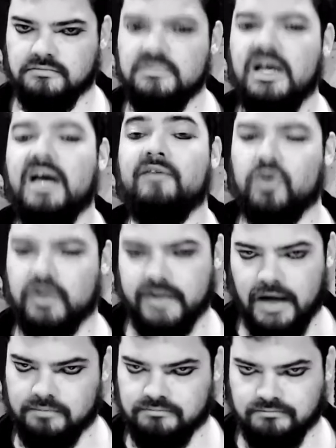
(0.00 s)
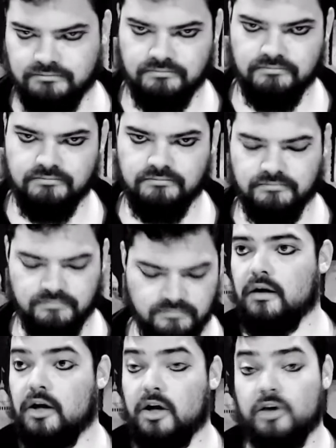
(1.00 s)
have a good time.
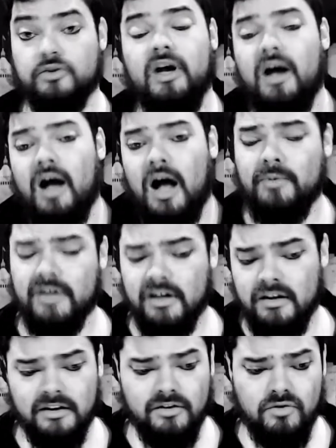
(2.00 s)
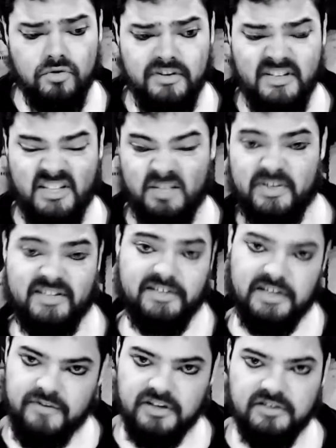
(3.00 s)
So yeah, I'll be getting into the
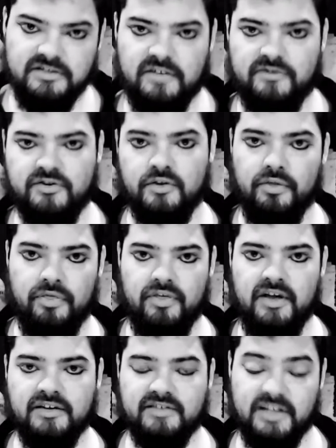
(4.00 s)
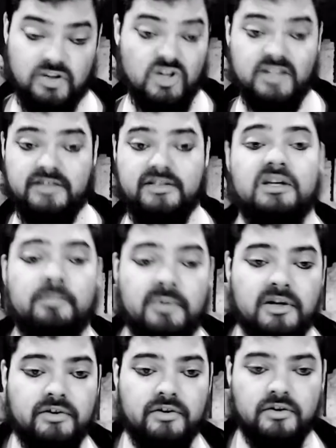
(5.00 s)
specifics of certain things like just city
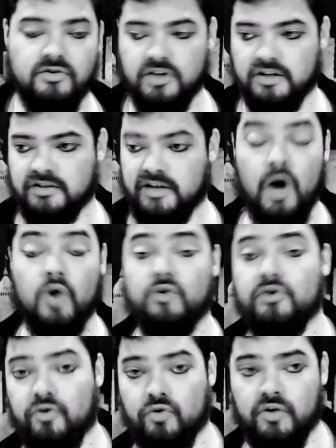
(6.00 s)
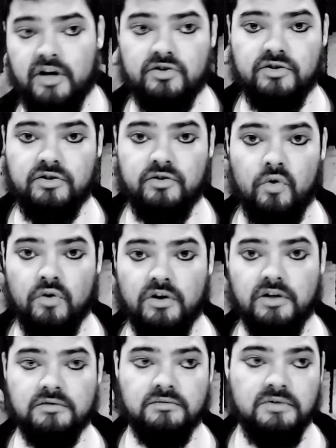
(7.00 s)
building or just character creation
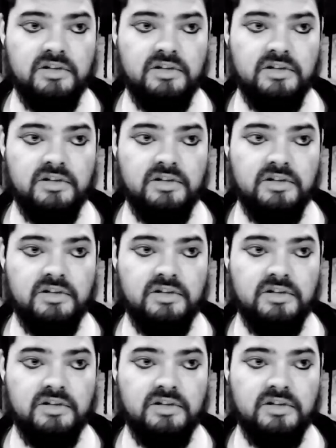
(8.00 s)
or